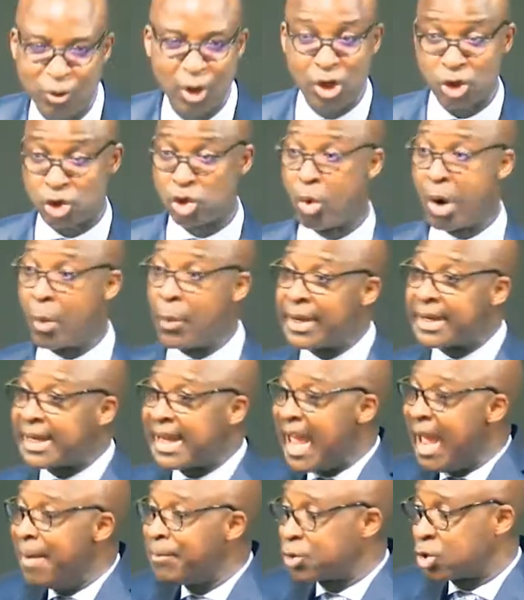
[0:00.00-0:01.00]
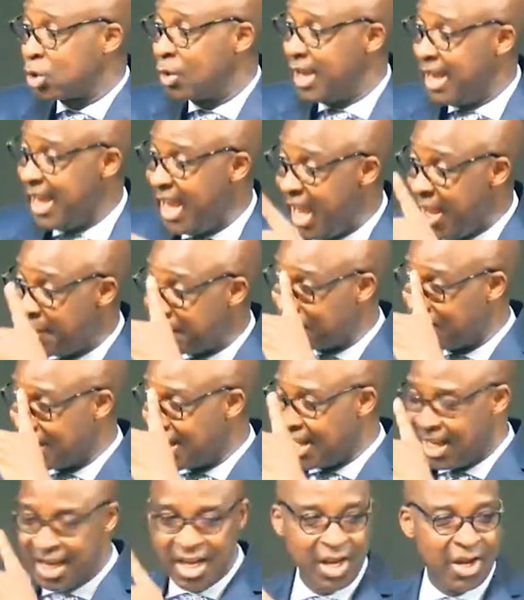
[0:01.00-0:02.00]
So when we came to him,
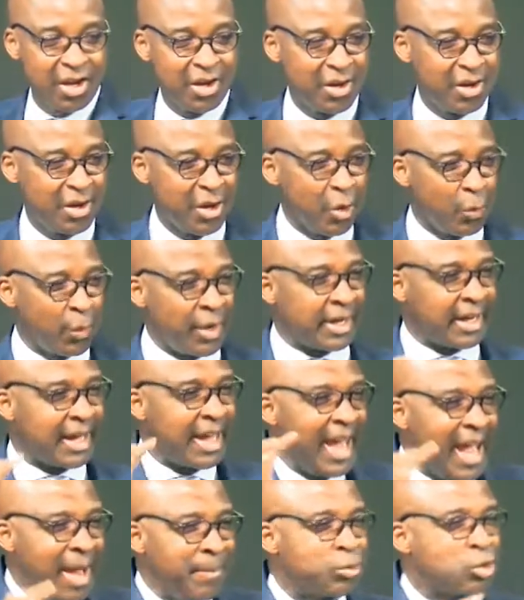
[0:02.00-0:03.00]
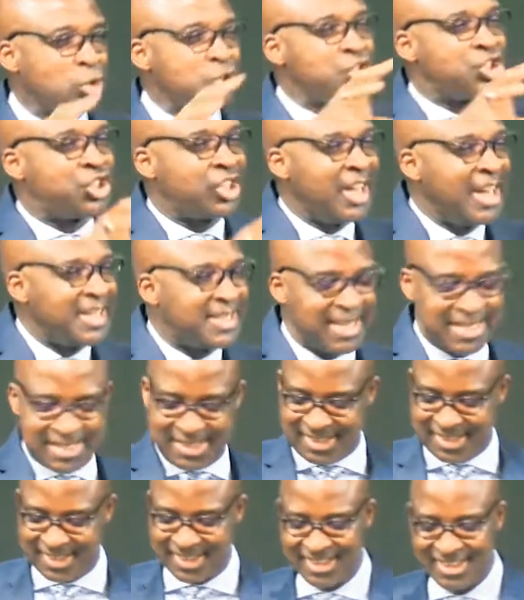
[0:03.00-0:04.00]
we came to
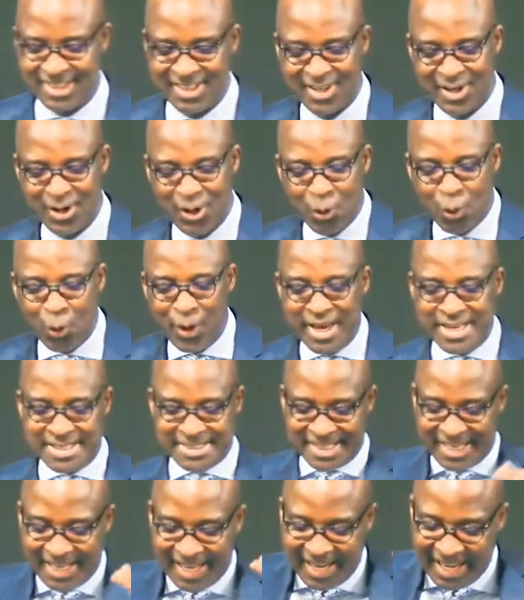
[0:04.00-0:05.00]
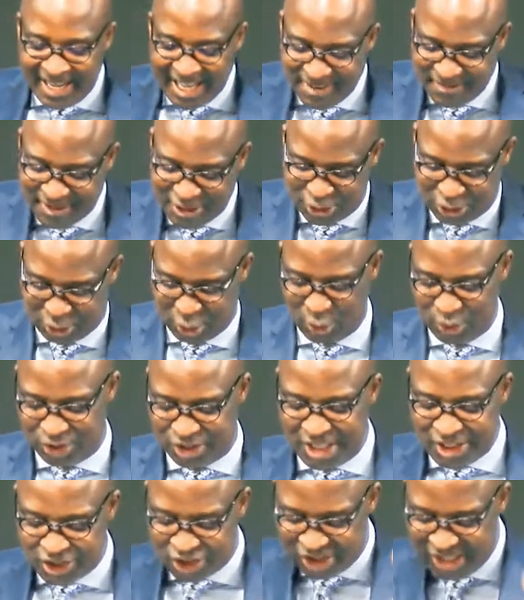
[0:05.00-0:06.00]
Jesus, who is the living stone.
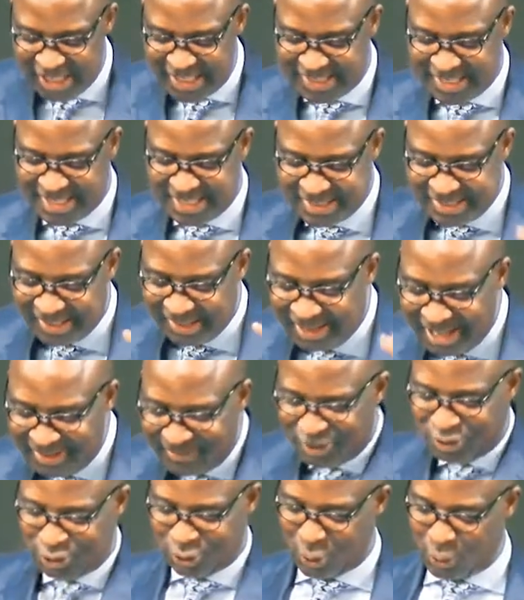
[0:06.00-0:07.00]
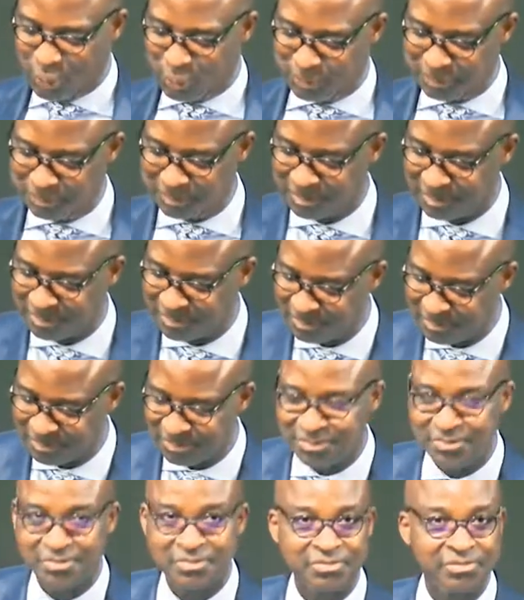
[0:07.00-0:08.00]
Say, Jesus, the living stone. Jesus,
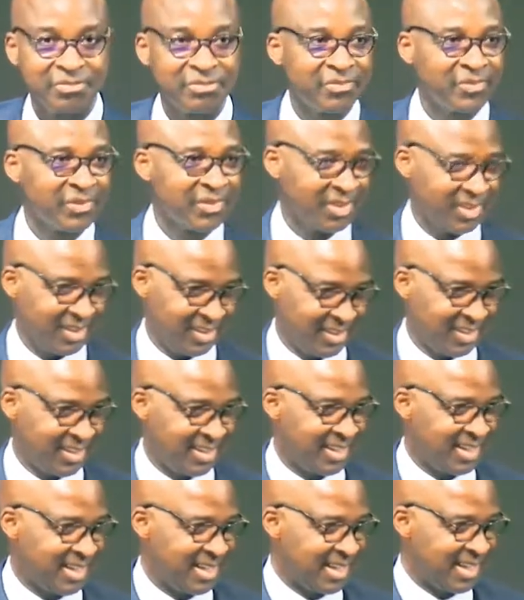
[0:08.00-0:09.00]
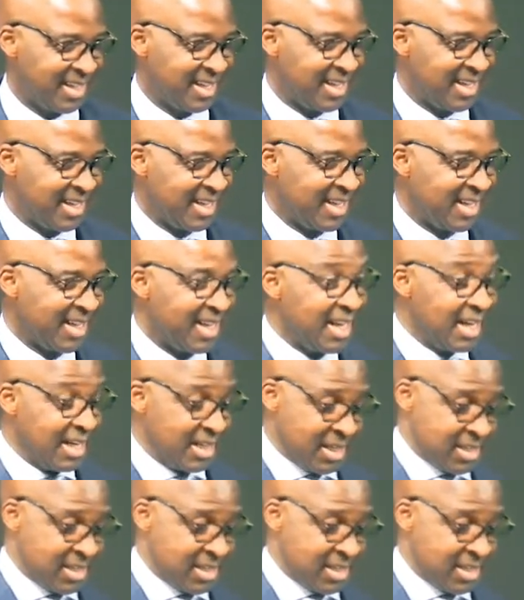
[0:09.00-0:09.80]
the, living stone. the